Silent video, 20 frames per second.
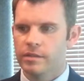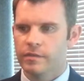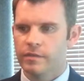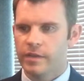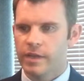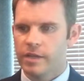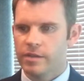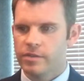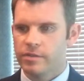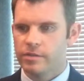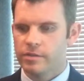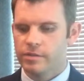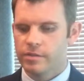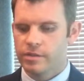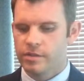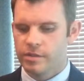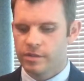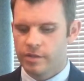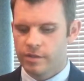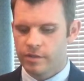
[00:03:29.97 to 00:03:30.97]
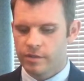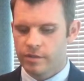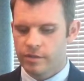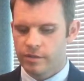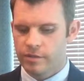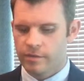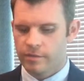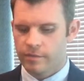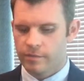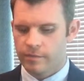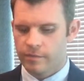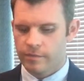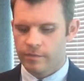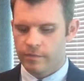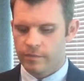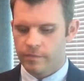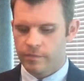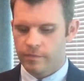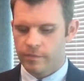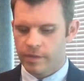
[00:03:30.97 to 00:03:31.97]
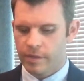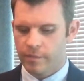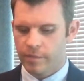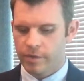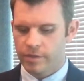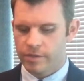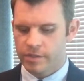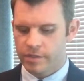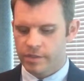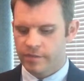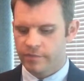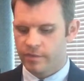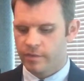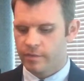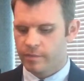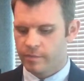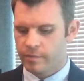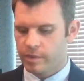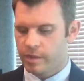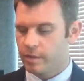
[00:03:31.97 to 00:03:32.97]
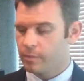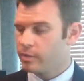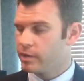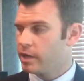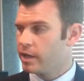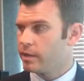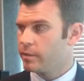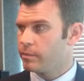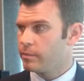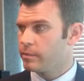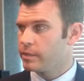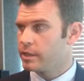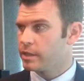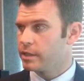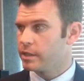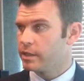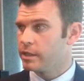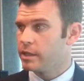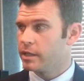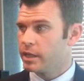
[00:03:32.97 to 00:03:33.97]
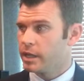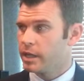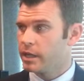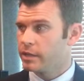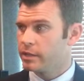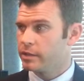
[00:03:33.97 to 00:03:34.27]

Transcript: the flat shoes, they're they pose a different uh, problem than, than the high